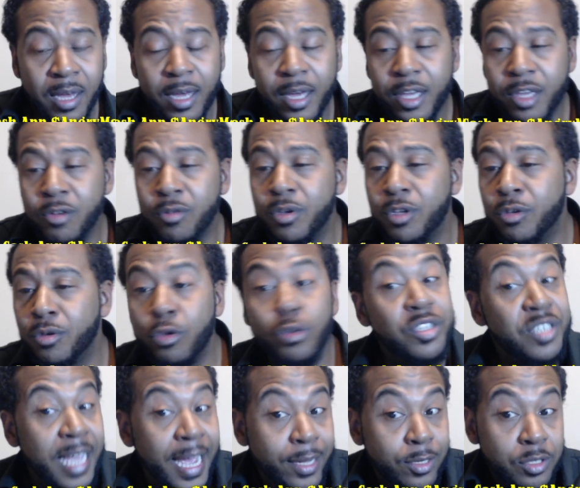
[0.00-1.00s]
You
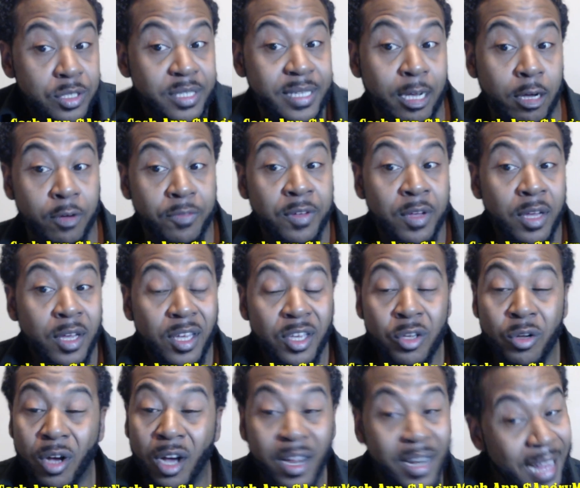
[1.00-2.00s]
say it yourself.
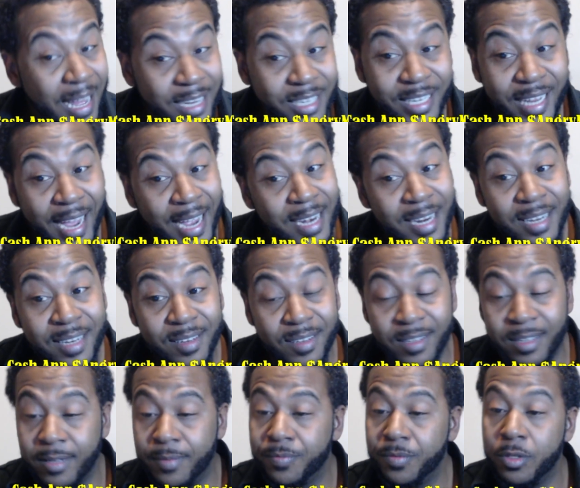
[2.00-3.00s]
You're uneducated.
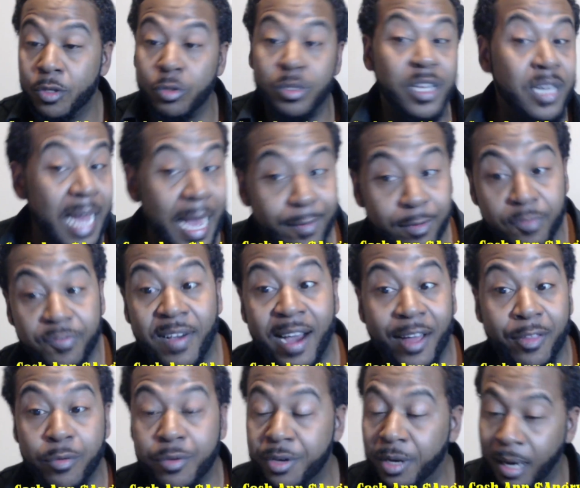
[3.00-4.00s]
You didn't have your
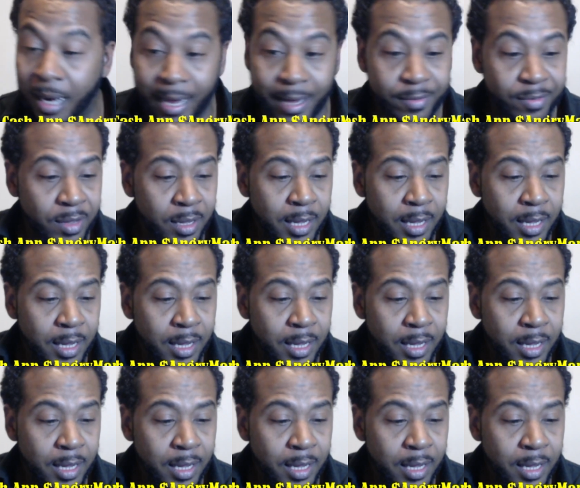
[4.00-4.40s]
father in your life.